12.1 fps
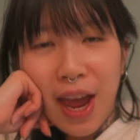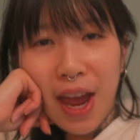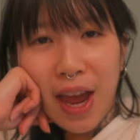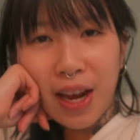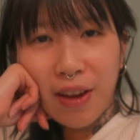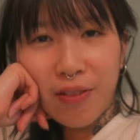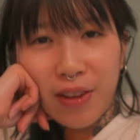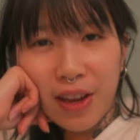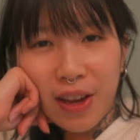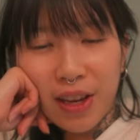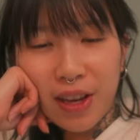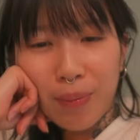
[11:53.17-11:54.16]
And I feel
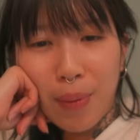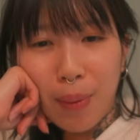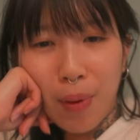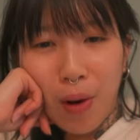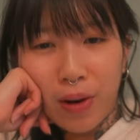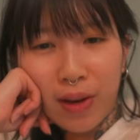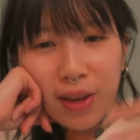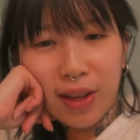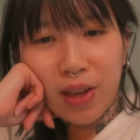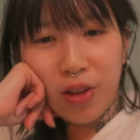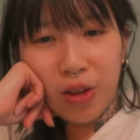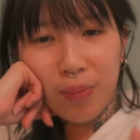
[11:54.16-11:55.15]
like my body is
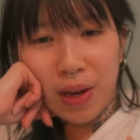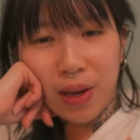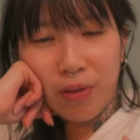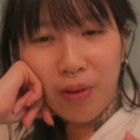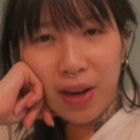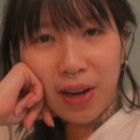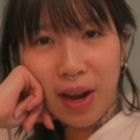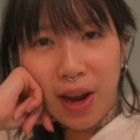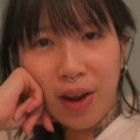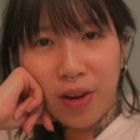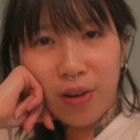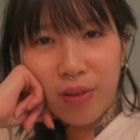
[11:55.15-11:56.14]
telling me right
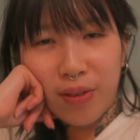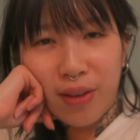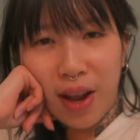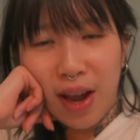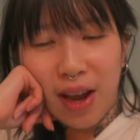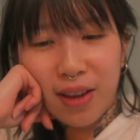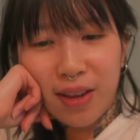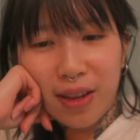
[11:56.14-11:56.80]
now that